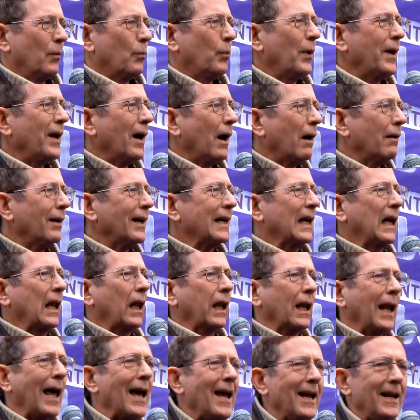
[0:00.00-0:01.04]
We are a
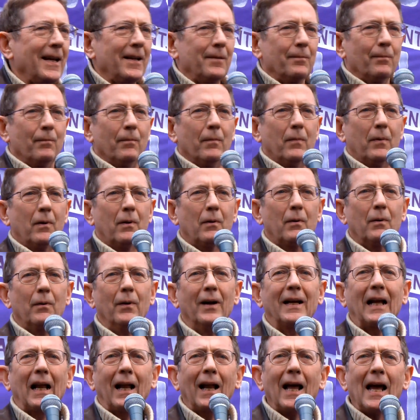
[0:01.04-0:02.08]
claim,
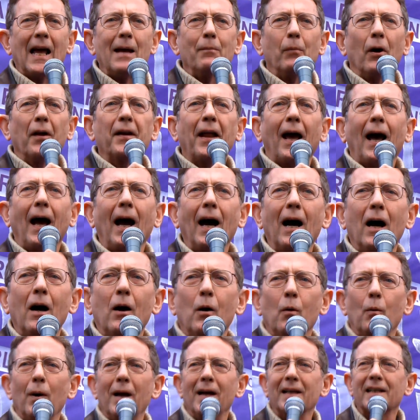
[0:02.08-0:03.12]
a claim on
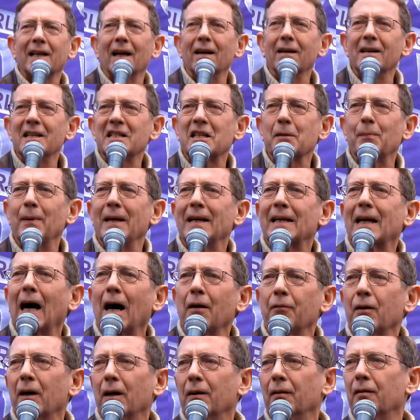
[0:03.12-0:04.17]
how we're going to be
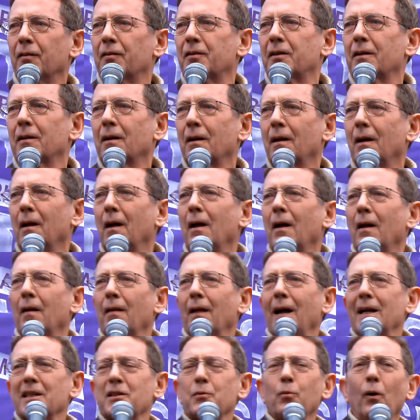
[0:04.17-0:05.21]
governed.
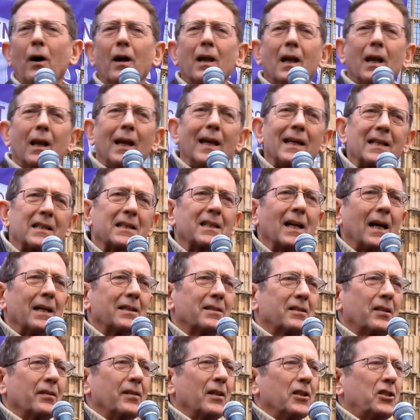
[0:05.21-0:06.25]
That's what links
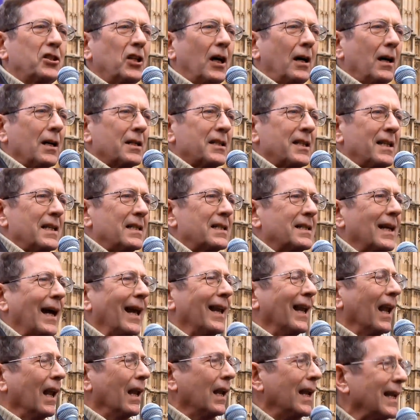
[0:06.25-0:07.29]
us to the Chartists
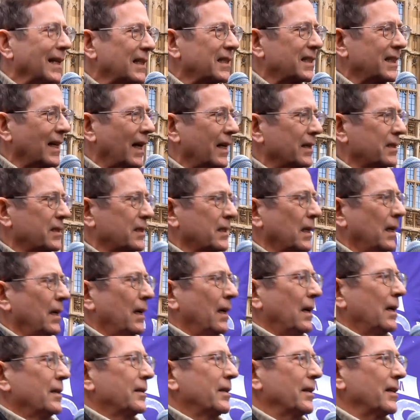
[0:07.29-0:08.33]
and links us
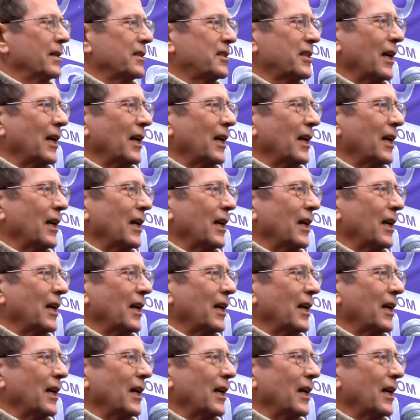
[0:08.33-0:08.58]
to the